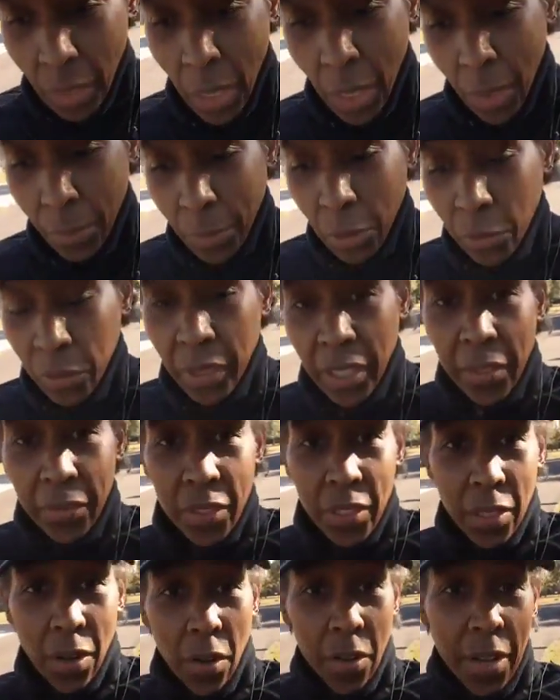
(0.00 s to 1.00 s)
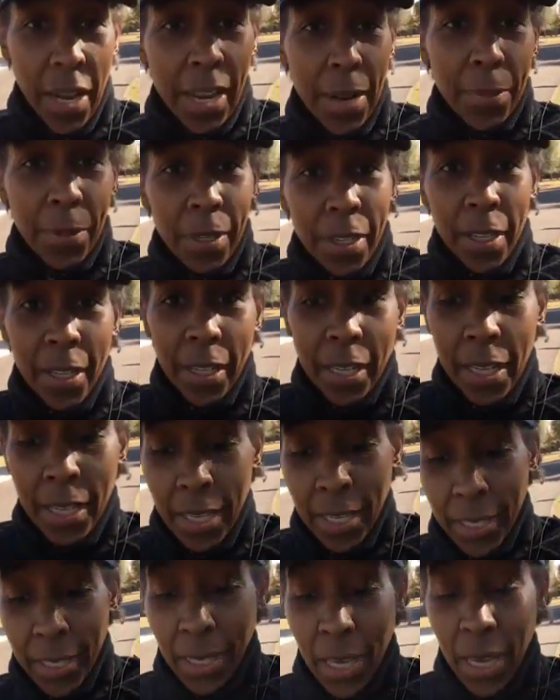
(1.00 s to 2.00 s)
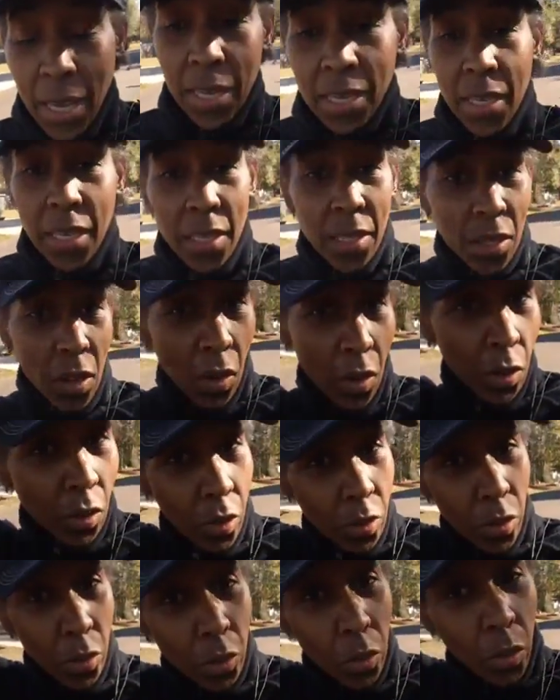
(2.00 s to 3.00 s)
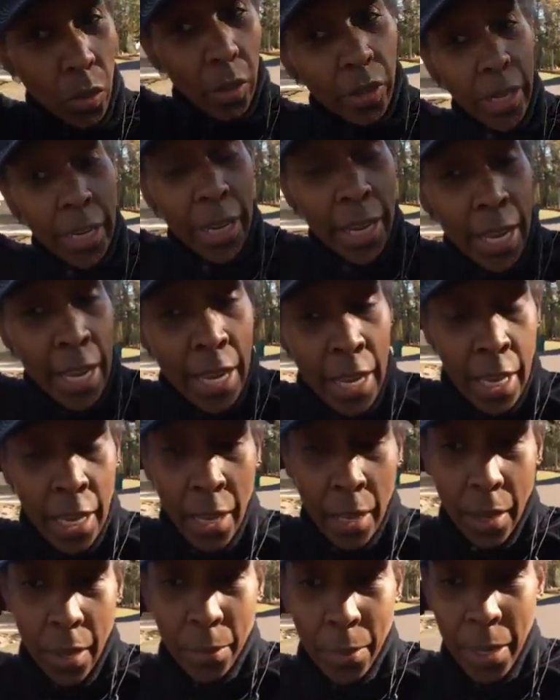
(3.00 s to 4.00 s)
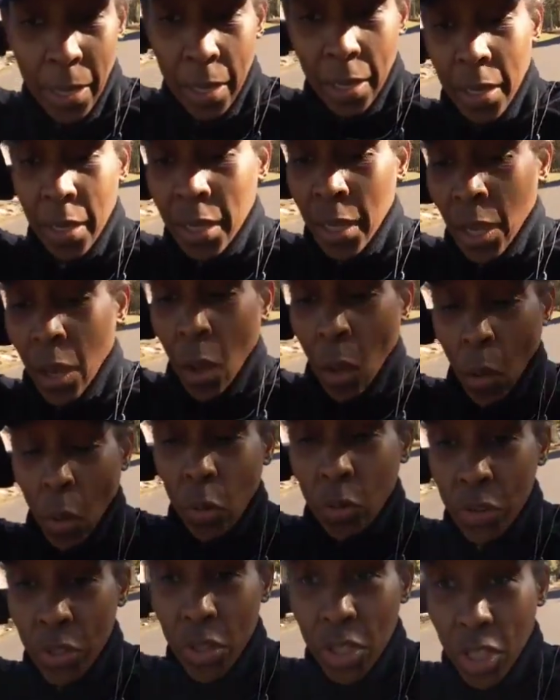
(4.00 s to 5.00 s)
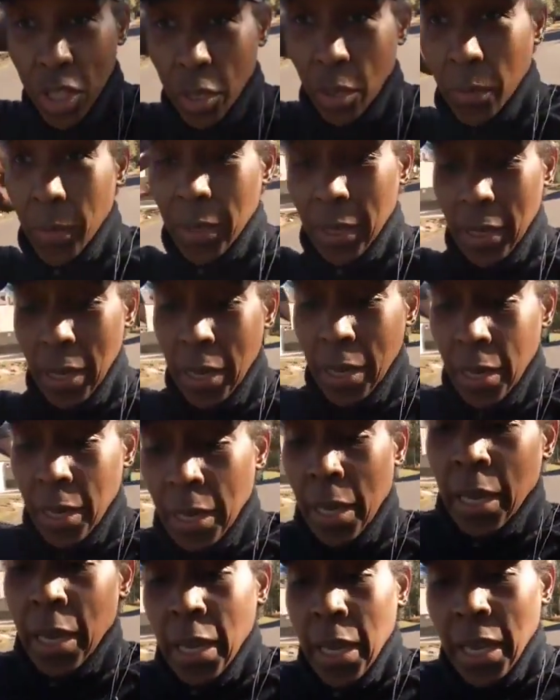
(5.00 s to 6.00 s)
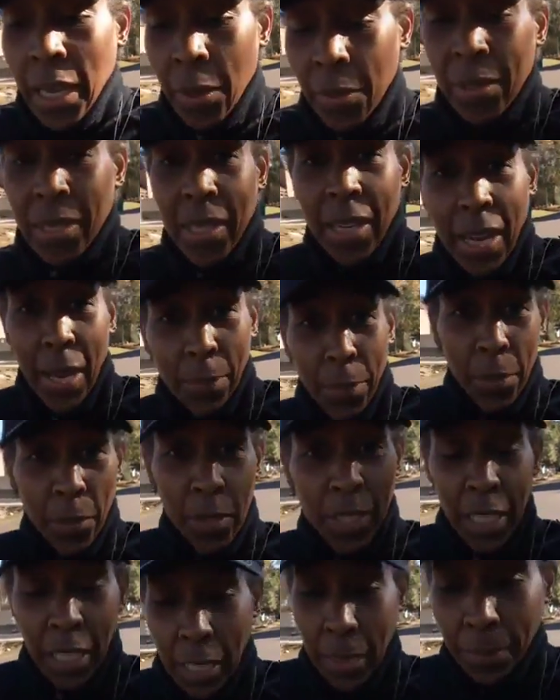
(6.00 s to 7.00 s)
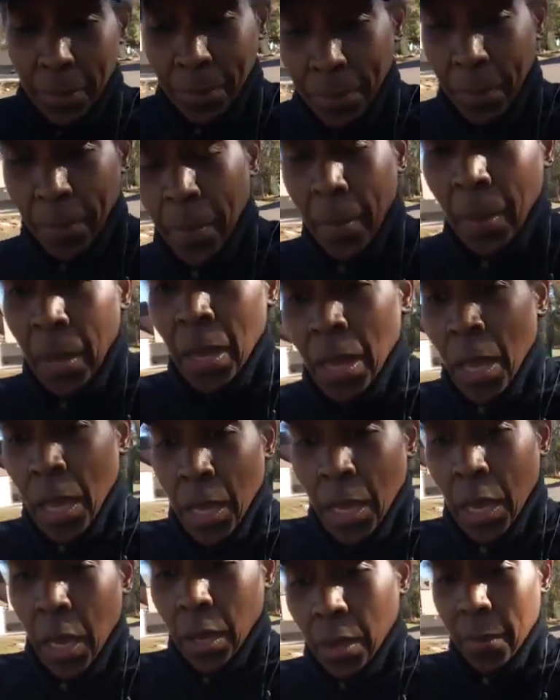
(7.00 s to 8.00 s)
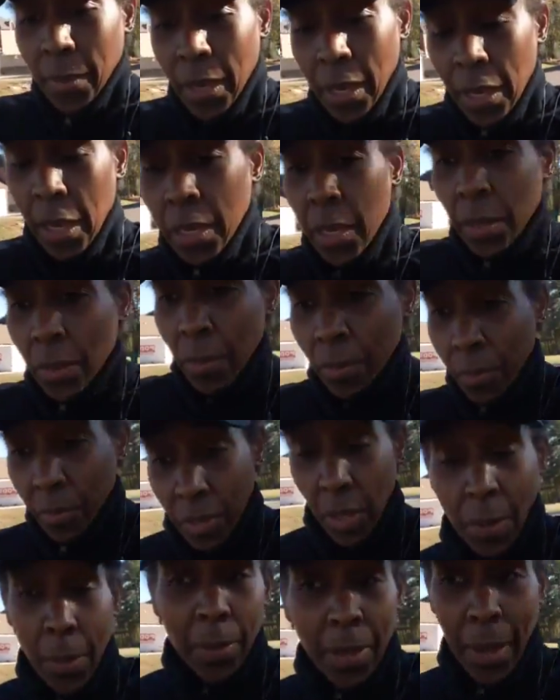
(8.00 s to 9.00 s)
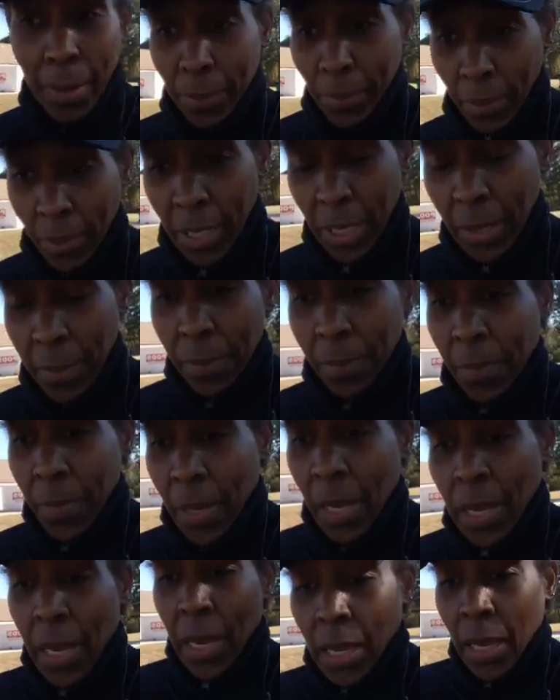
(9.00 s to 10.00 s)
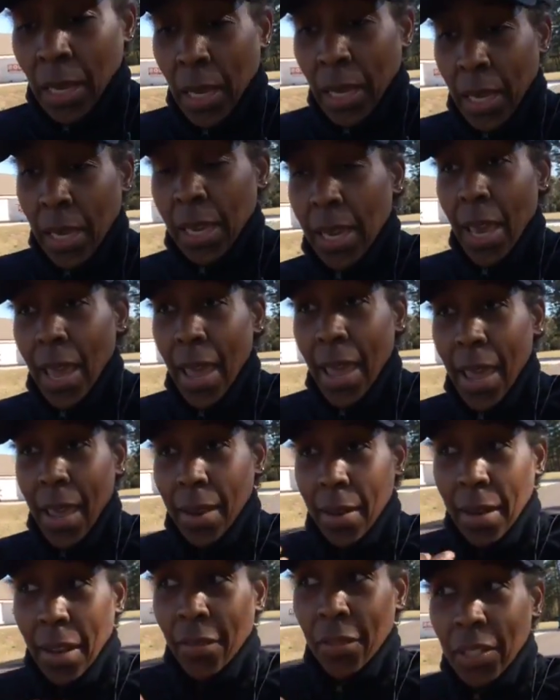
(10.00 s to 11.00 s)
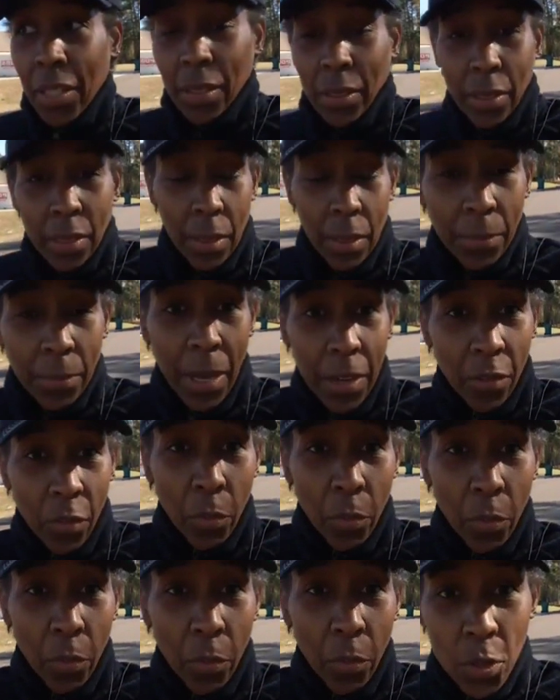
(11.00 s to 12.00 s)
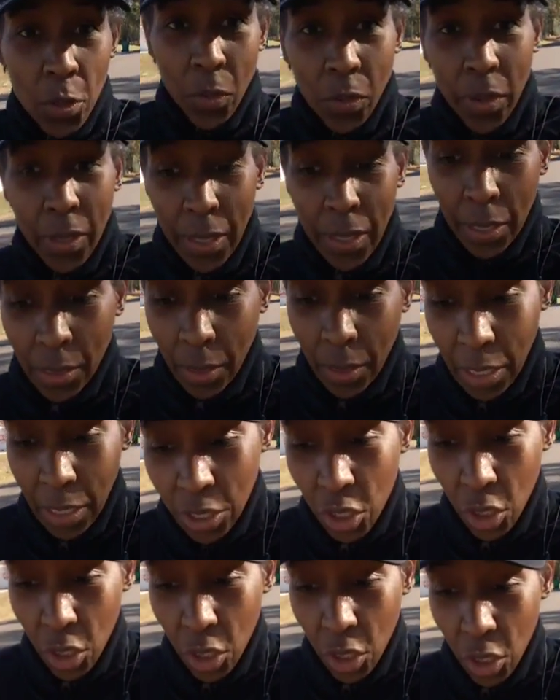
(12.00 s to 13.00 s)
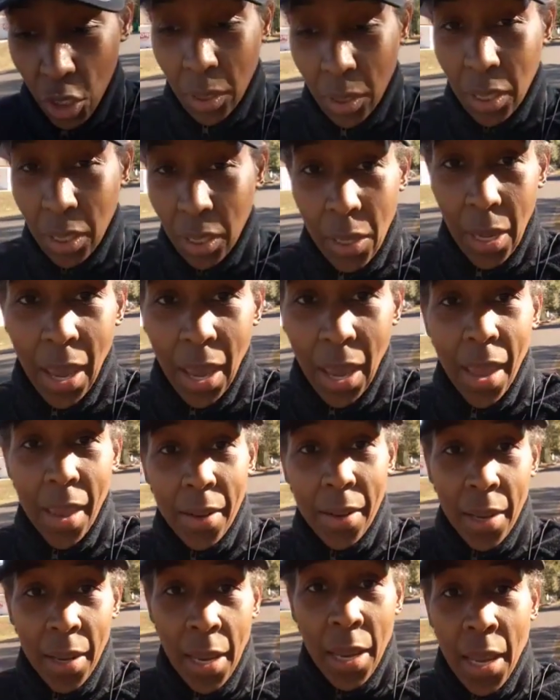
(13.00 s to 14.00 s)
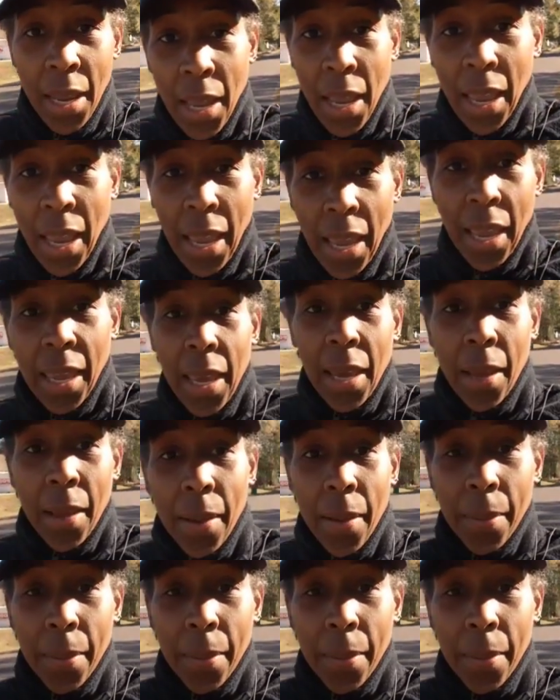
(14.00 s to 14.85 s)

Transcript: who lived in our neighborhood. He has since gone on to glory. Older gentleman. He was an amputee, double amputee. He had evidently some kind of respiratory issues, because he had a